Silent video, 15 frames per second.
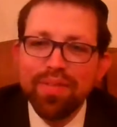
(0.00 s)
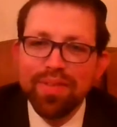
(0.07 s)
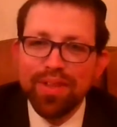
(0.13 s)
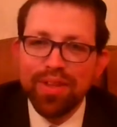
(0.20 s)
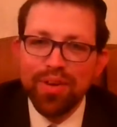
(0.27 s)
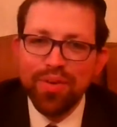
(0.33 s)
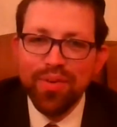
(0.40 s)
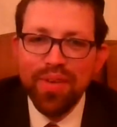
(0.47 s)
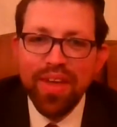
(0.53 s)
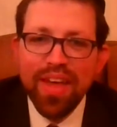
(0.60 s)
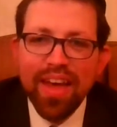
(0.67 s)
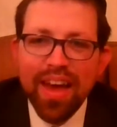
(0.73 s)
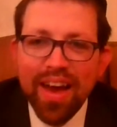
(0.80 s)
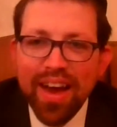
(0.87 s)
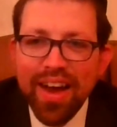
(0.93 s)

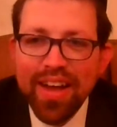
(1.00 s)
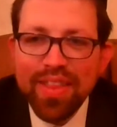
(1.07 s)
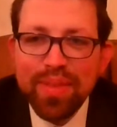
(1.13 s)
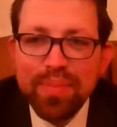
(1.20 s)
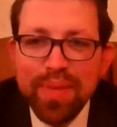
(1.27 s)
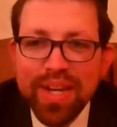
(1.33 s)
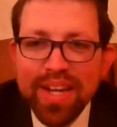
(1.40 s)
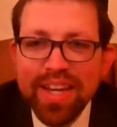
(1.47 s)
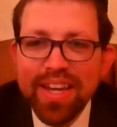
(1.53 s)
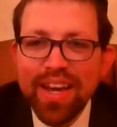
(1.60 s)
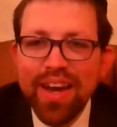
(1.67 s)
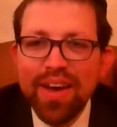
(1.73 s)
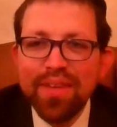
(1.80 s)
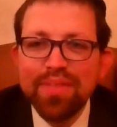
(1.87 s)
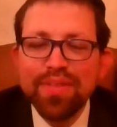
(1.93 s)
the meaning
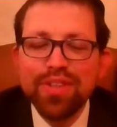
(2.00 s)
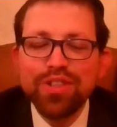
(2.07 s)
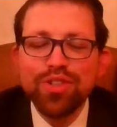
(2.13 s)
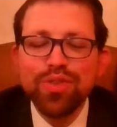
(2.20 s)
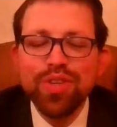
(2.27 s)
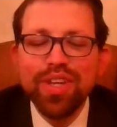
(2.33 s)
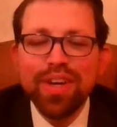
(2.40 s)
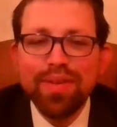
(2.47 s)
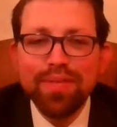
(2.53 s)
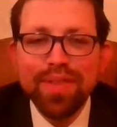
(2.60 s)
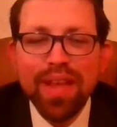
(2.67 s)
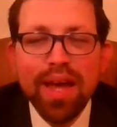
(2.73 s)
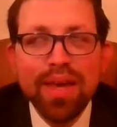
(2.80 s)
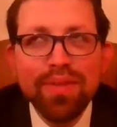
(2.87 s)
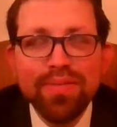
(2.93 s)
of the tree of
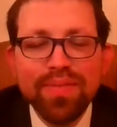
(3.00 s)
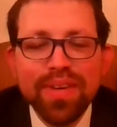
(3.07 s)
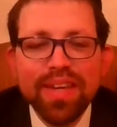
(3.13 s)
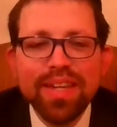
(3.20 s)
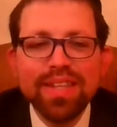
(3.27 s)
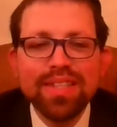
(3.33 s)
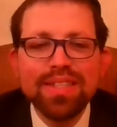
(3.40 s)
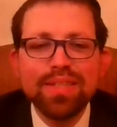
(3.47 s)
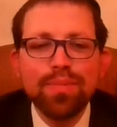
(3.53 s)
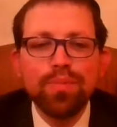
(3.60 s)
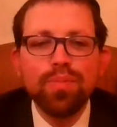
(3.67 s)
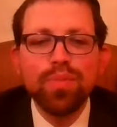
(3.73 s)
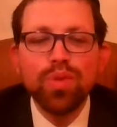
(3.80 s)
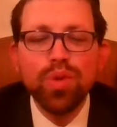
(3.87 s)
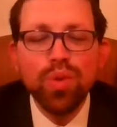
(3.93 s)
life is
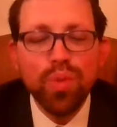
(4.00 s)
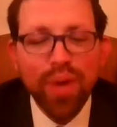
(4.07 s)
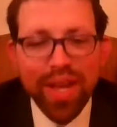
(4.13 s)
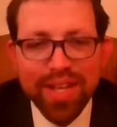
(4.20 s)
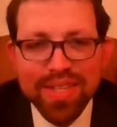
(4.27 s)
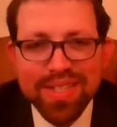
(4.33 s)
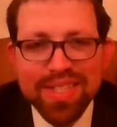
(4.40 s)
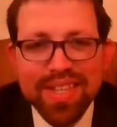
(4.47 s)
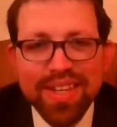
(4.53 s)
two ways.